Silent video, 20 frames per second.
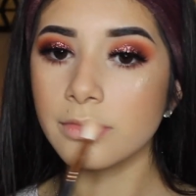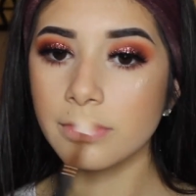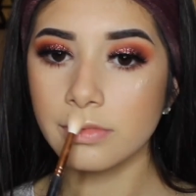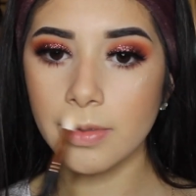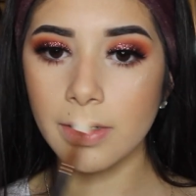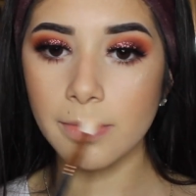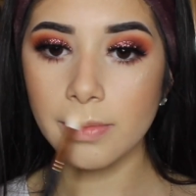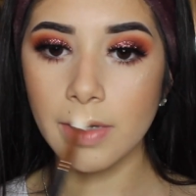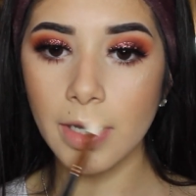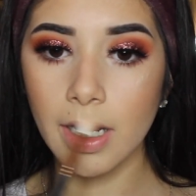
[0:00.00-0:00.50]

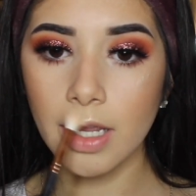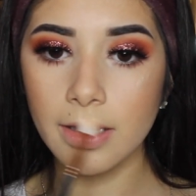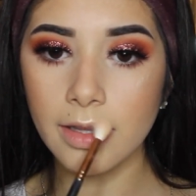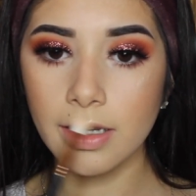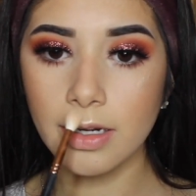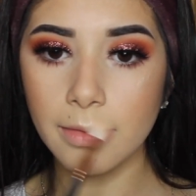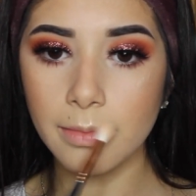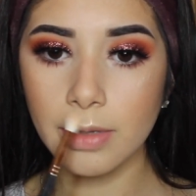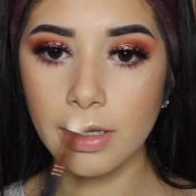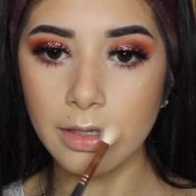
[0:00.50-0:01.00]
going to be
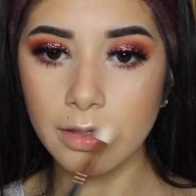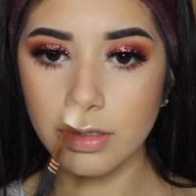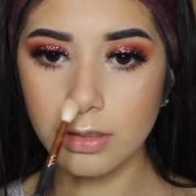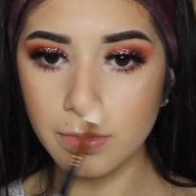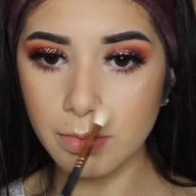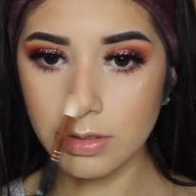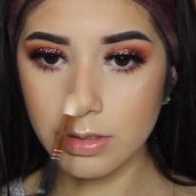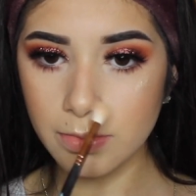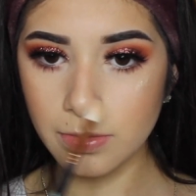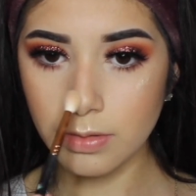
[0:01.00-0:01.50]
highlighting my
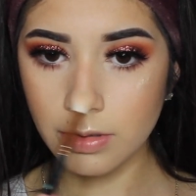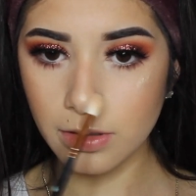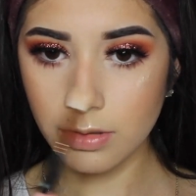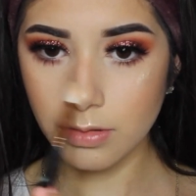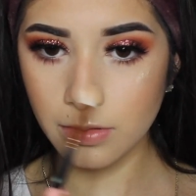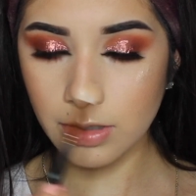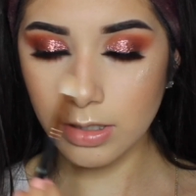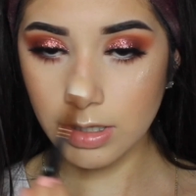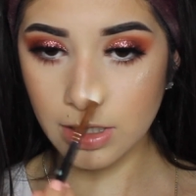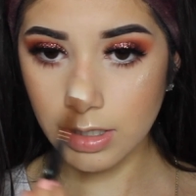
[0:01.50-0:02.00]
Cupid's
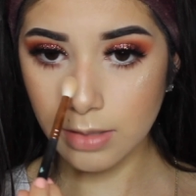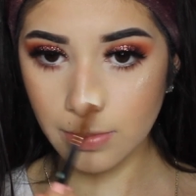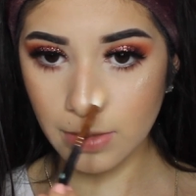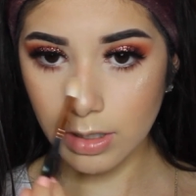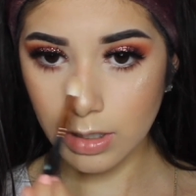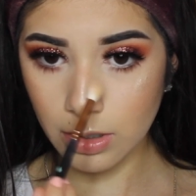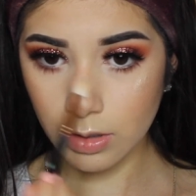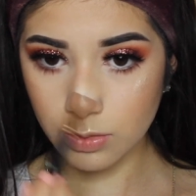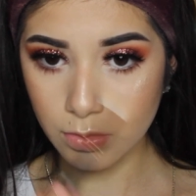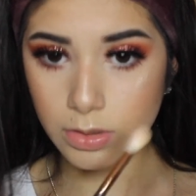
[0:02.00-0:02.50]
bow and then my
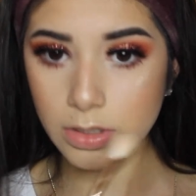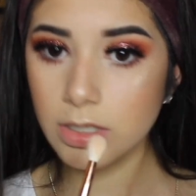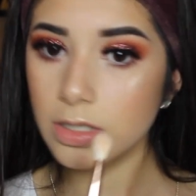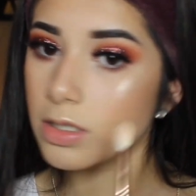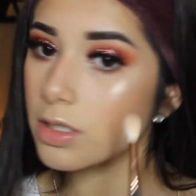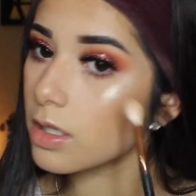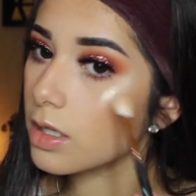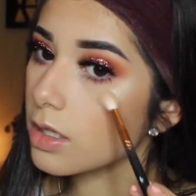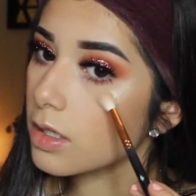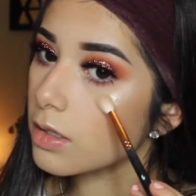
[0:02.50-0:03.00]
nose
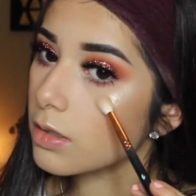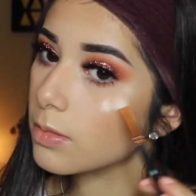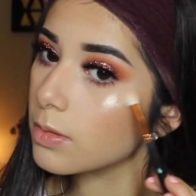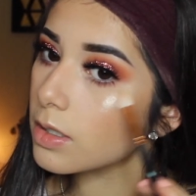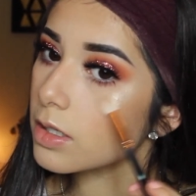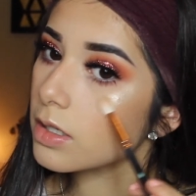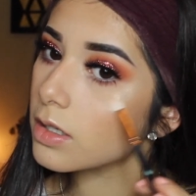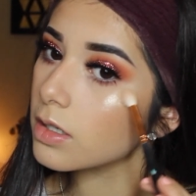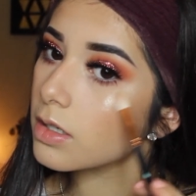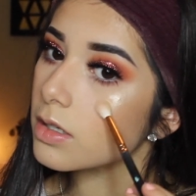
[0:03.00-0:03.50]
just a
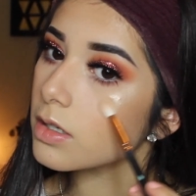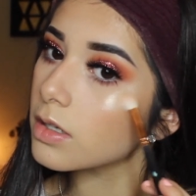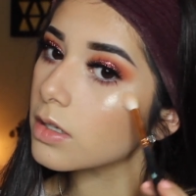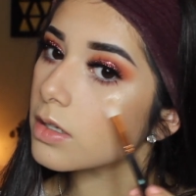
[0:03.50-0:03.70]
little bit.